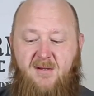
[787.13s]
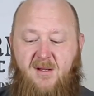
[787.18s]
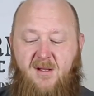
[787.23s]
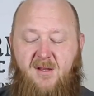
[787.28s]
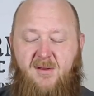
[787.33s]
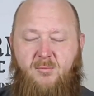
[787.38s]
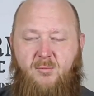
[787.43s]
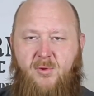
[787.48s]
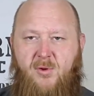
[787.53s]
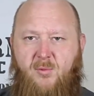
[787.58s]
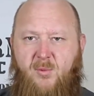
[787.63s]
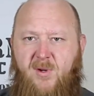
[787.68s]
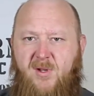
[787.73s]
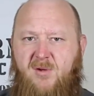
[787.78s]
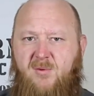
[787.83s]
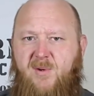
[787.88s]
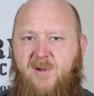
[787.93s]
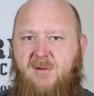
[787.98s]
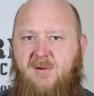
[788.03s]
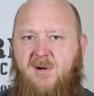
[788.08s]
The
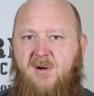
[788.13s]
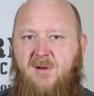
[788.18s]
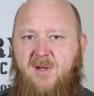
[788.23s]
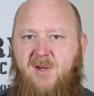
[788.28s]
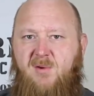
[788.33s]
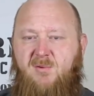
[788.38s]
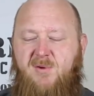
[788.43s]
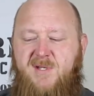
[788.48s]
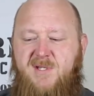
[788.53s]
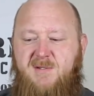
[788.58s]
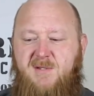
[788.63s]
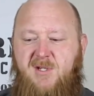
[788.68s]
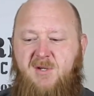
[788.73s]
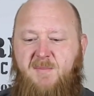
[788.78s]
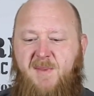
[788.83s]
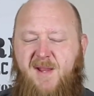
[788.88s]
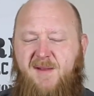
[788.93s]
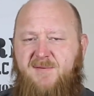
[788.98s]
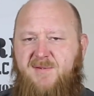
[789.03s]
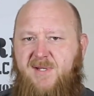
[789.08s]
real early ones,
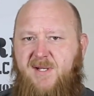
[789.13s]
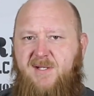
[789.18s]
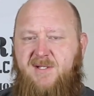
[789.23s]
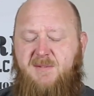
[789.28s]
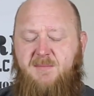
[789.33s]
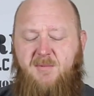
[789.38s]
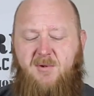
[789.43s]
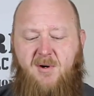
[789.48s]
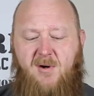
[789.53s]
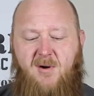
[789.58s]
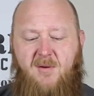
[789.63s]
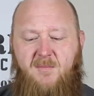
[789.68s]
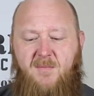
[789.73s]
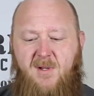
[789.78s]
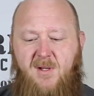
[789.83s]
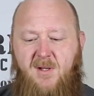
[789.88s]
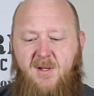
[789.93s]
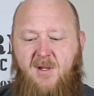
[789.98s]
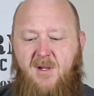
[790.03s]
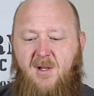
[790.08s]
you may have seen some
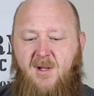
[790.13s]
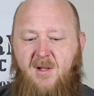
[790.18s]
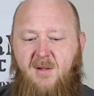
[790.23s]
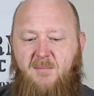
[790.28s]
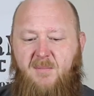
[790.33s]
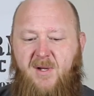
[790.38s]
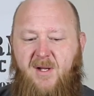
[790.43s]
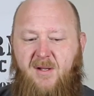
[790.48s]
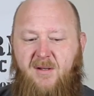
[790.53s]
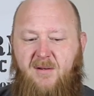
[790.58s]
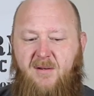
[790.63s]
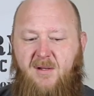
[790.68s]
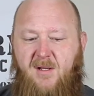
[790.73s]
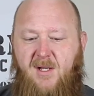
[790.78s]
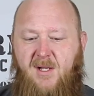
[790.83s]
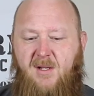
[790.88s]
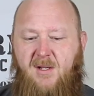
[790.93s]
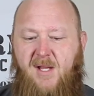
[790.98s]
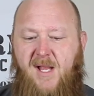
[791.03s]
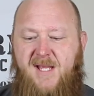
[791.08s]
chrome, but
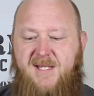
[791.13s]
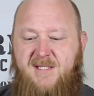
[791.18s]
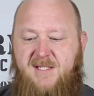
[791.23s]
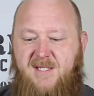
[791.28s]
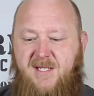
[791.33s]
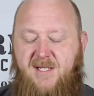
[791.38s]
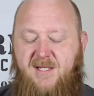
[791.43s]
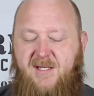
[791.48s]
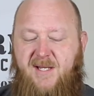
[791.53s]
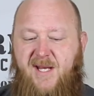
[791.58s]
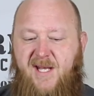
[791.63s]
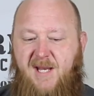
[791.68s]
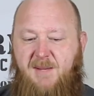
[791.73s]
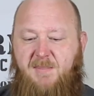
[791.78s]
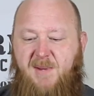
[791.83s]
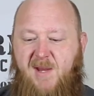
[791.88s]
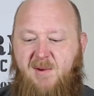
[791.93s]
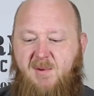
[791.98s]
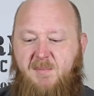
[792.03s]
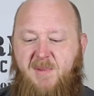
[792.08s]
as the
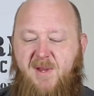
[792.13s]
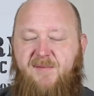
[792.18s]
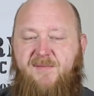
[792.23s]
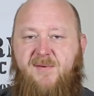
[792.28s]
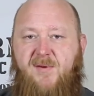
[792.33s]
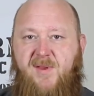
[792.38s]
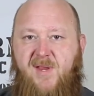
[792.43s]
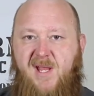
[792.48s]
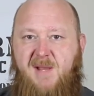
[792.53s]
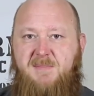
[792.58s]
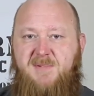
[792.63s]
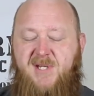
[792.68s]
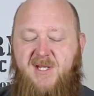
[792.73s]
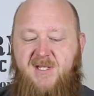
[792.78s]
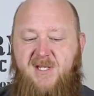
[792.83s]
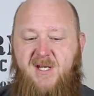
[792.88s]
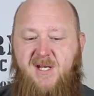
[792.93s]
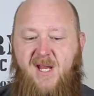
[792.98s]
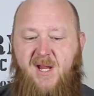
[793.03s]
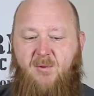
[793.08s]
TDP would be for the
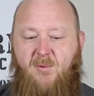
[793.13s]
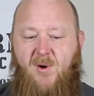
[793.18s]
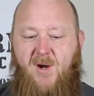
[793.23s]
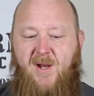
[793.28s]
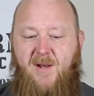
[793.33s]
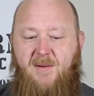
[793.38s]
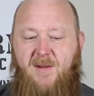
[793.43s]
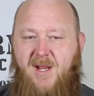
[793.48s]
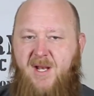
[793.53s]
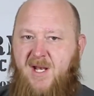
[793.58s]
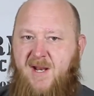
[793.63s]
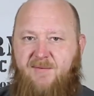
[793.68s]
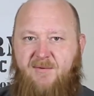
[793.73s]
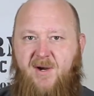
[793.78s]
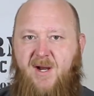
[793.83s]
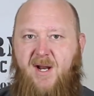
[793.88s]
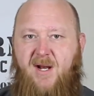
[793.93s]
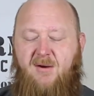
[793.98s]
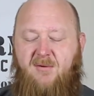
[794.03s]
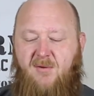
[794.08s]
M16A1, it
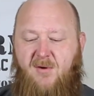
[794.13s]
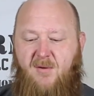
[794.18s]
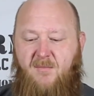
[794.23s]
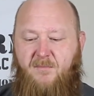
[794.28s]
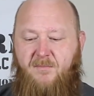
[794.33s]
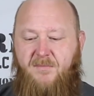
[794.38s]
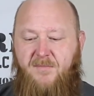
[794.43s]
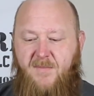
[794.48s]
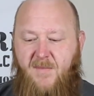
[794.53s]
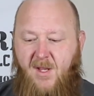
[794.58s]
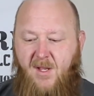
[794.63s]
never had chrome.